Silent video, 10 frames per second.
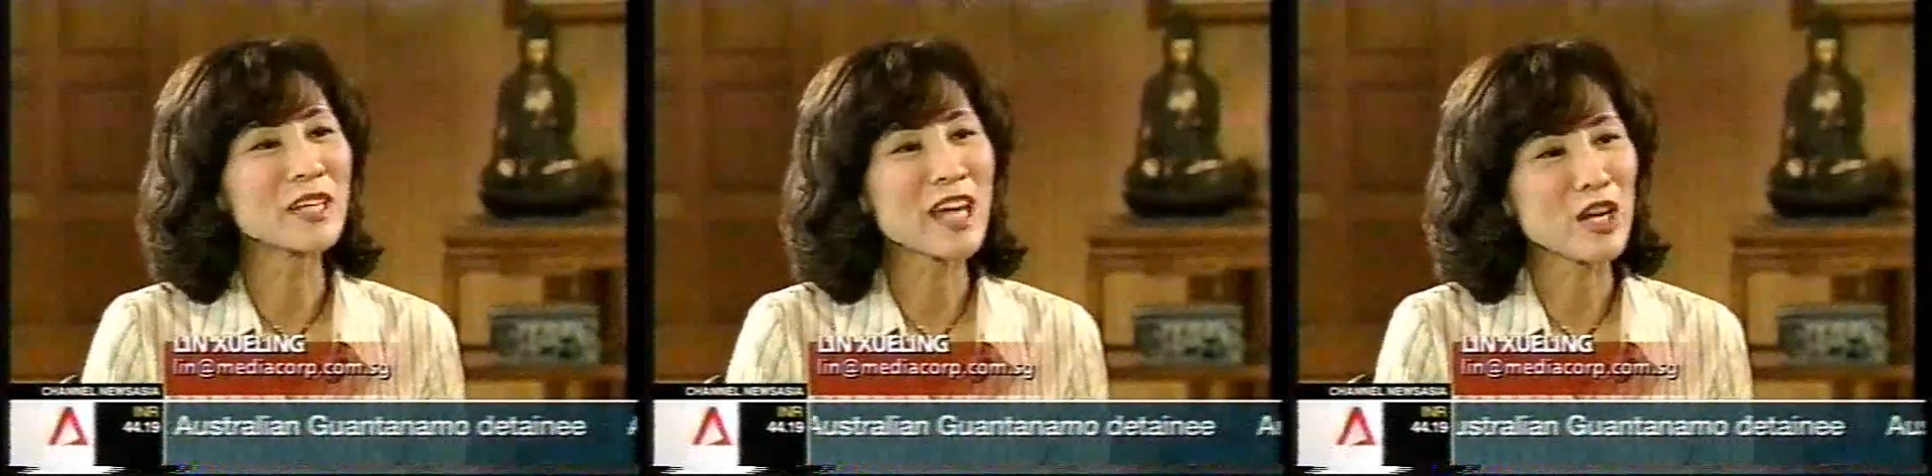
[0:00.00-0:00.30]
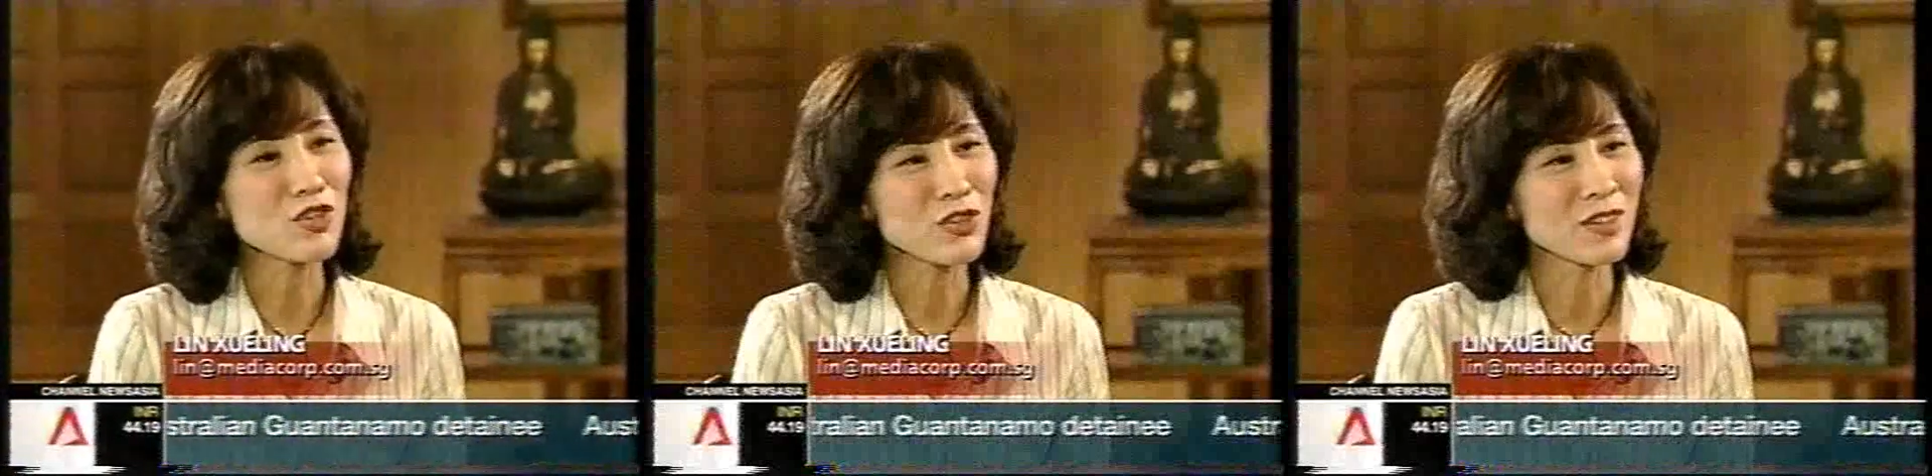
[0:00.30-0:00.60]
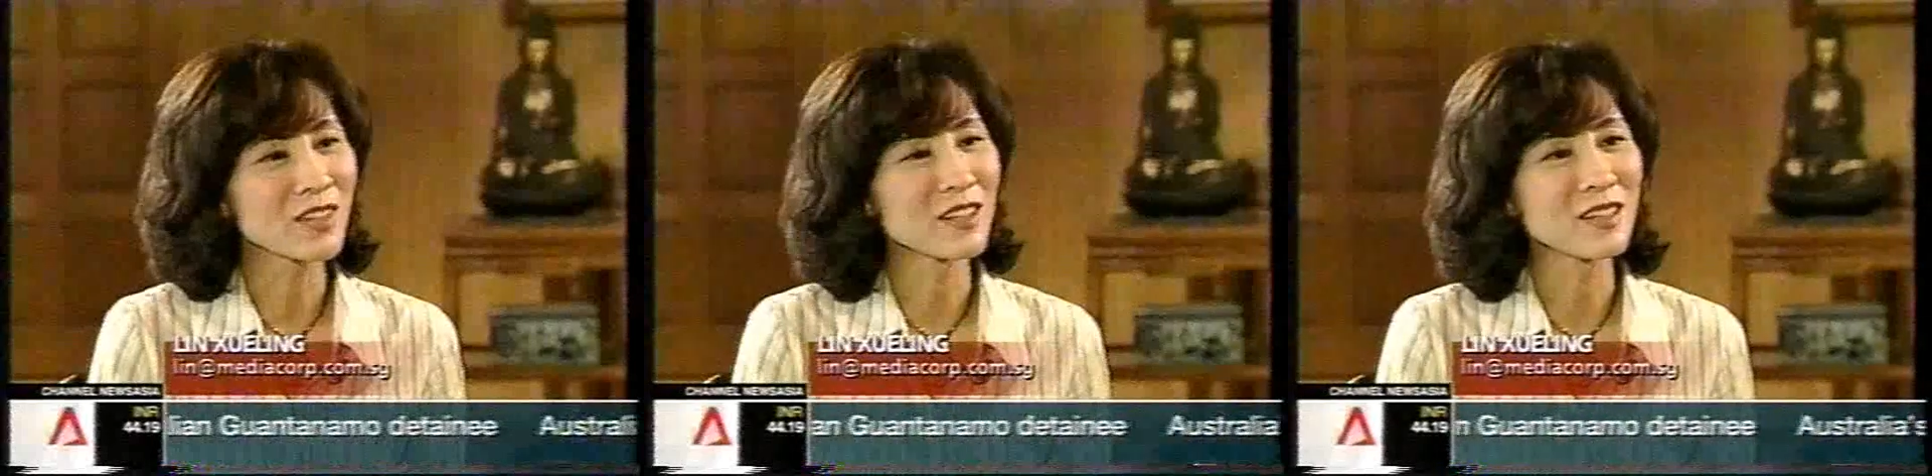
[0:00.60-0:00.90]
or
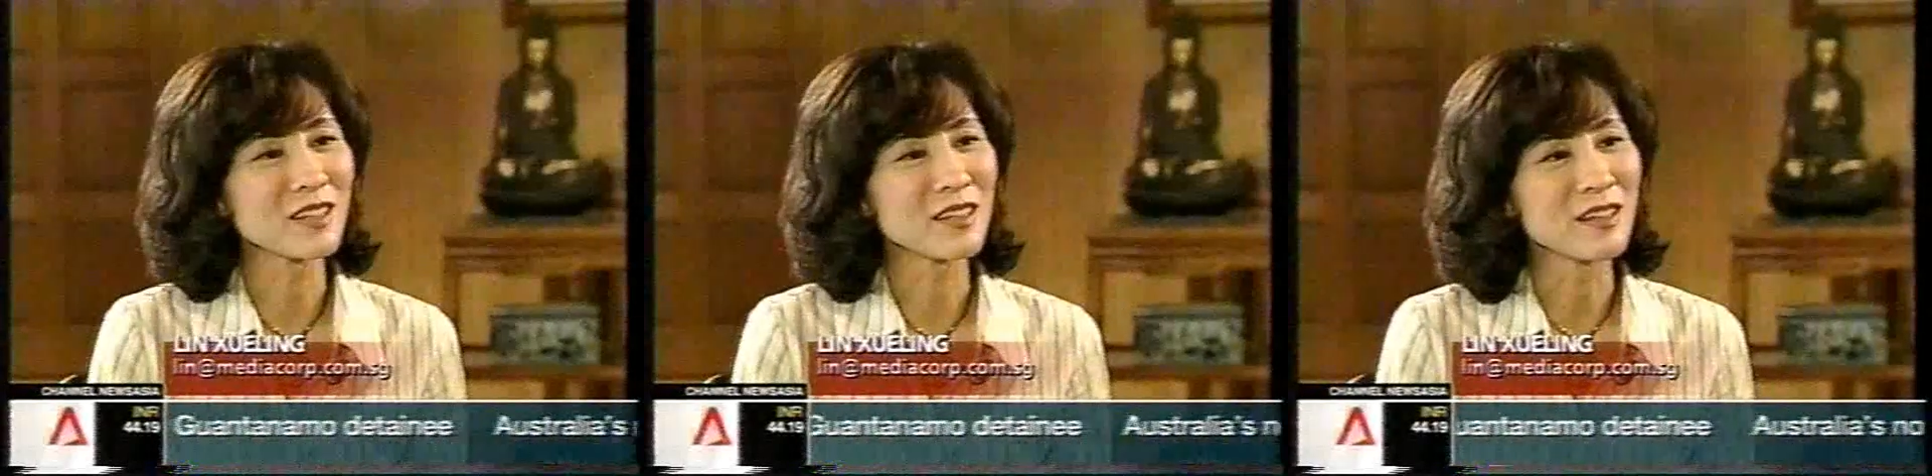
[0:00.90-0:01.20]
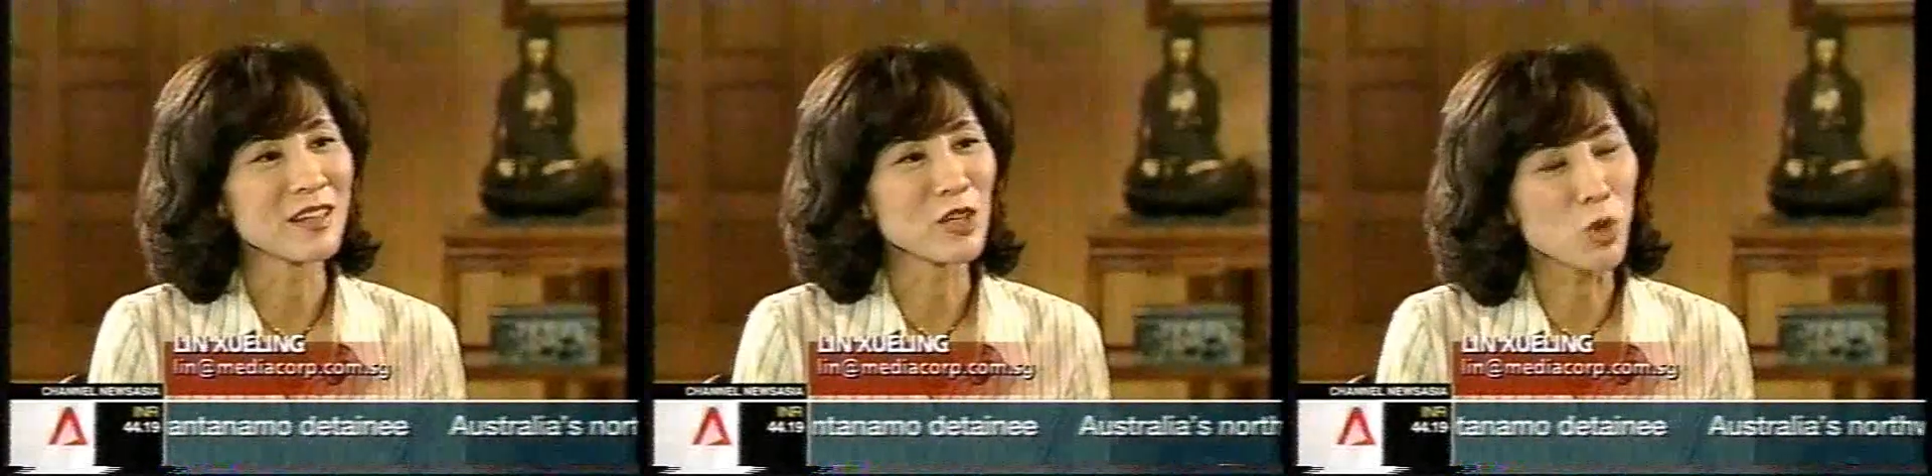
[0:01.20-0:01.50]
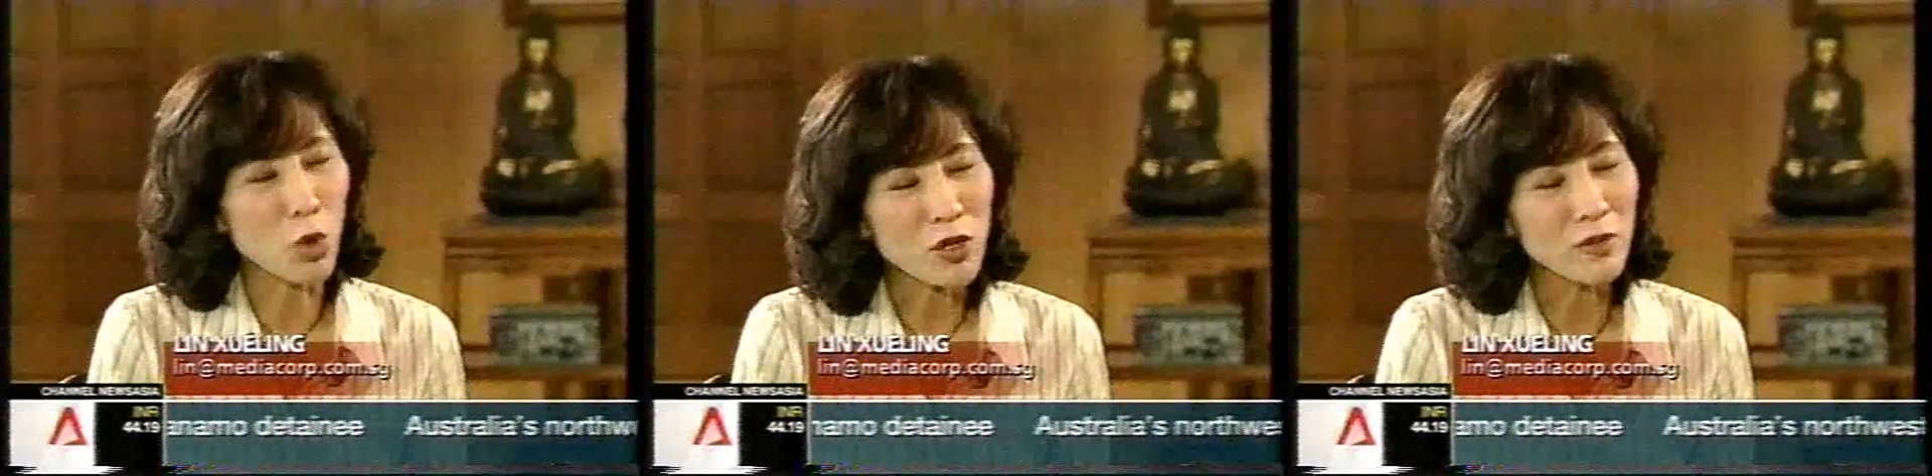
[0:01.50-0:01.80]
obligation
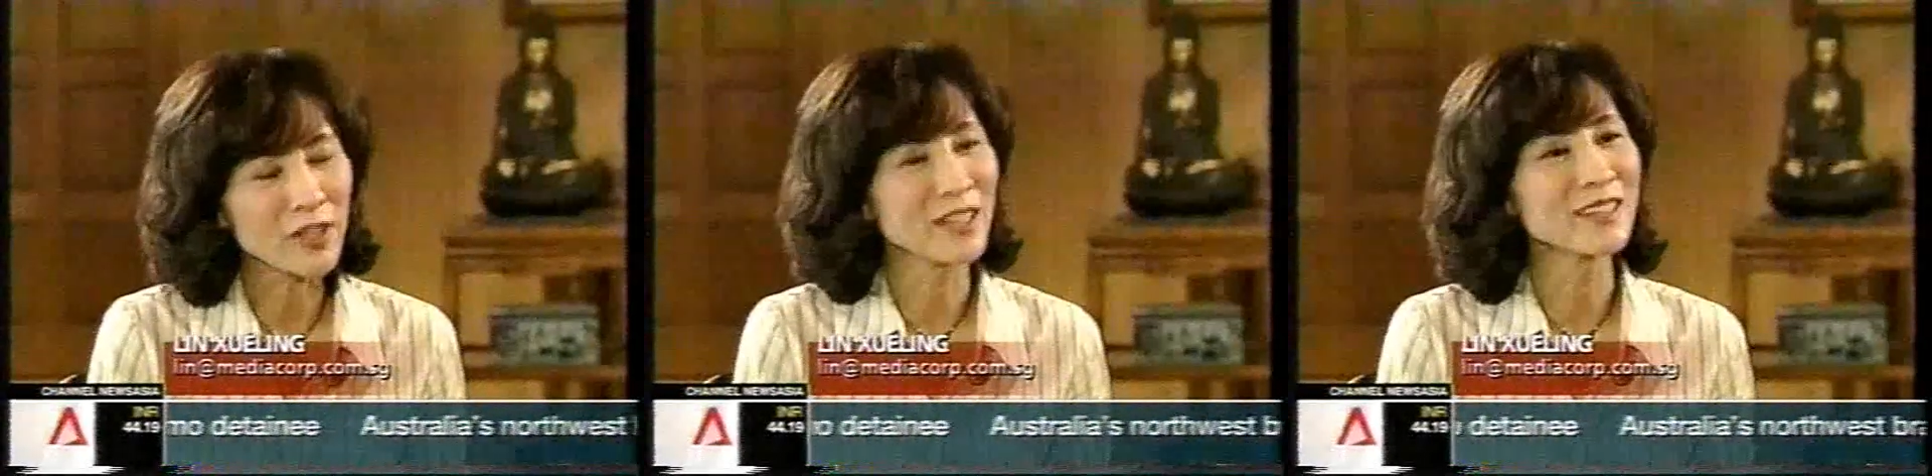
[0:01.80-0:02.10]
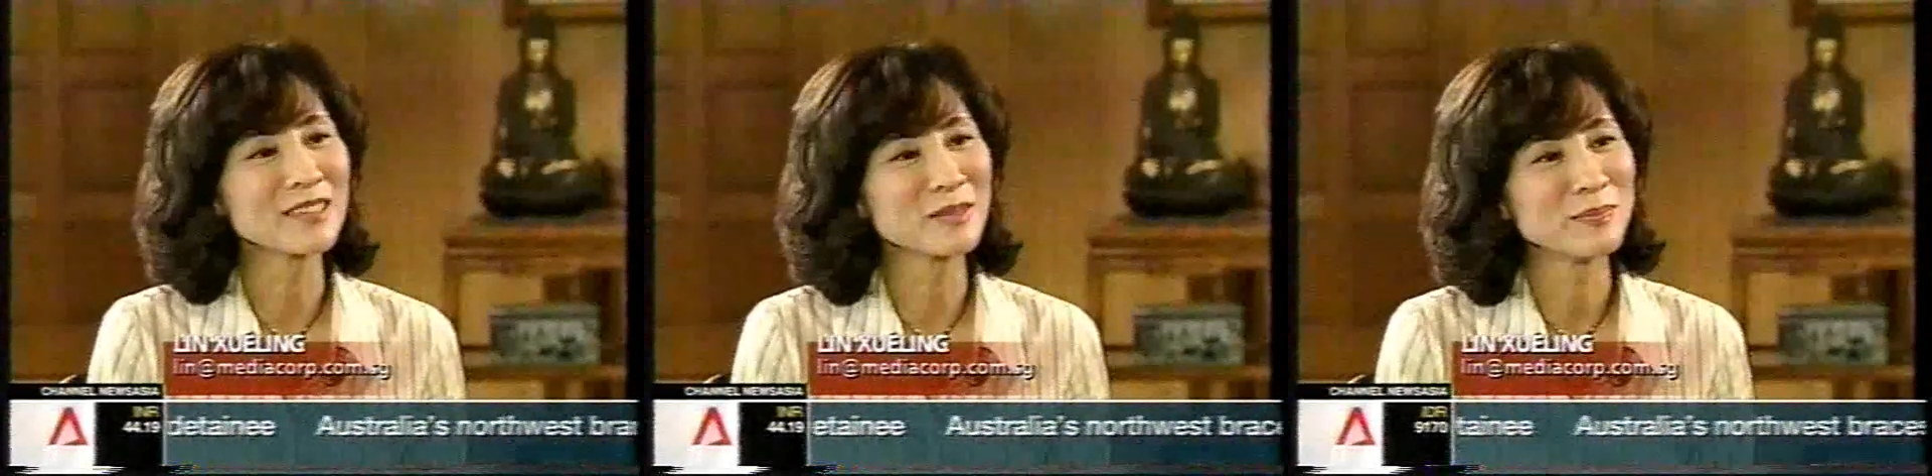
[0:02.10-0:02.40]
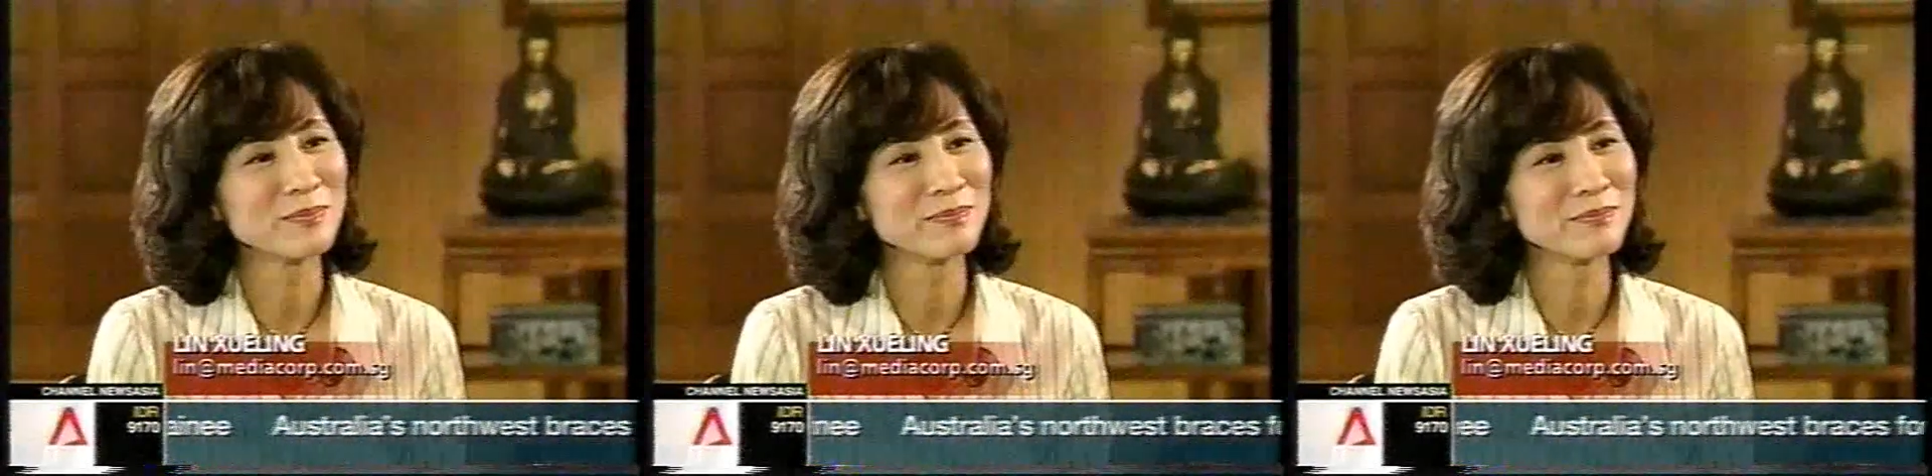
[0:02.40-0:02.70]
in your
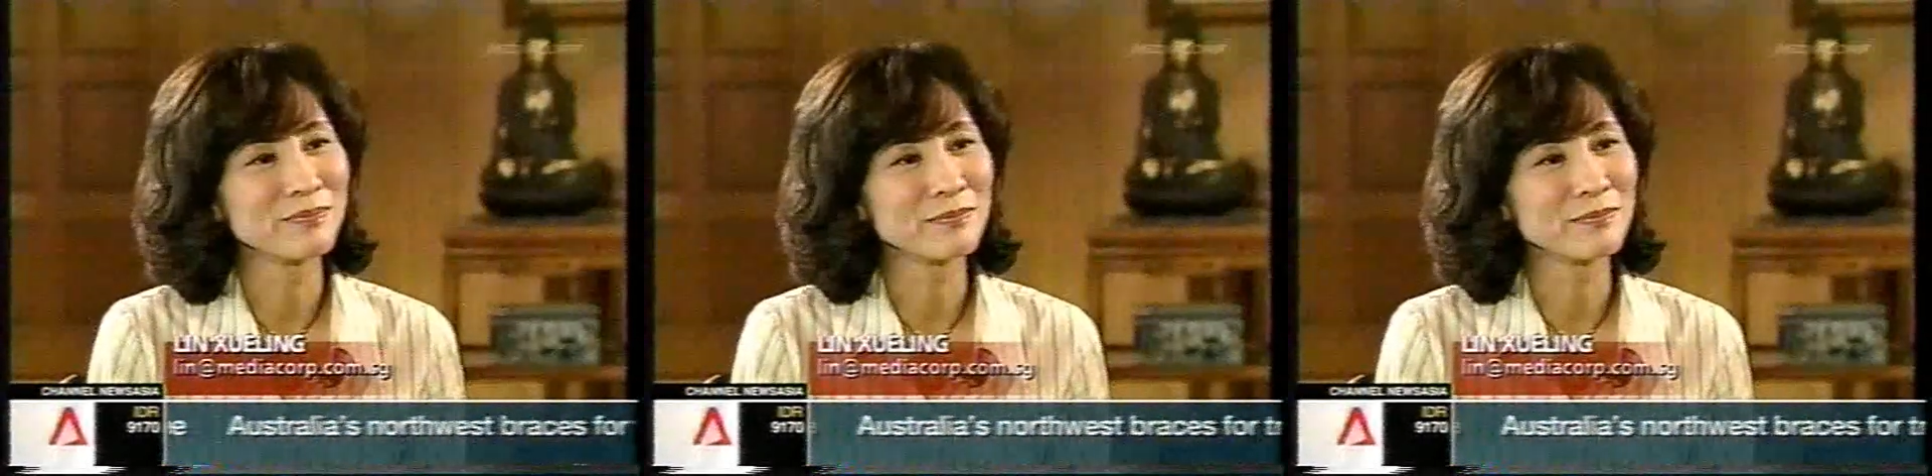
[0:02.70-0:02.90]
career?